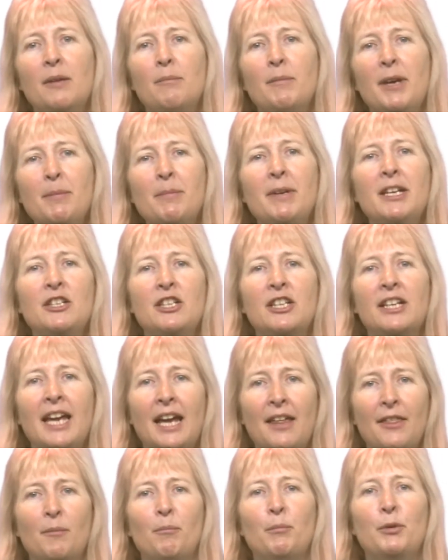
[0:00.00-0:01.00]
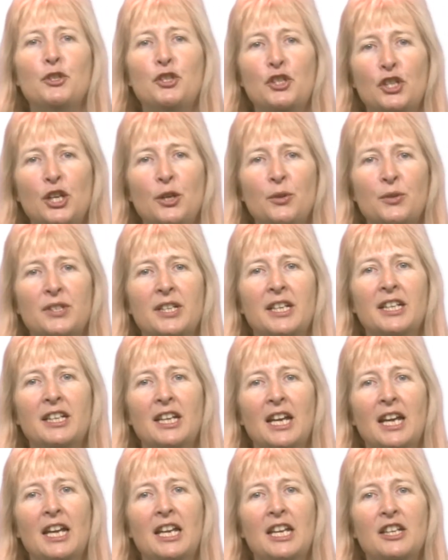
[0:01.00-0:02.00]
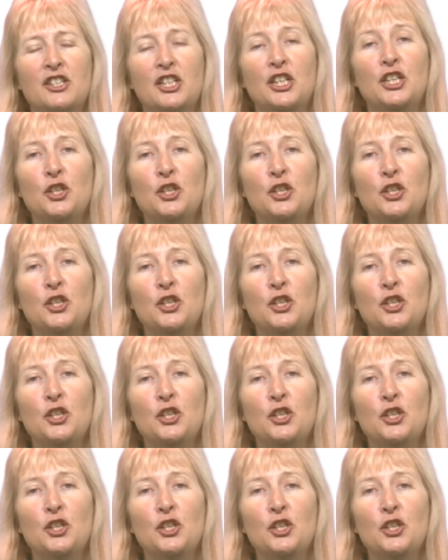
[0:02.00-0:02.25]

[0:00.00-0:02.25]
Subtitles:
may mean you get them produced to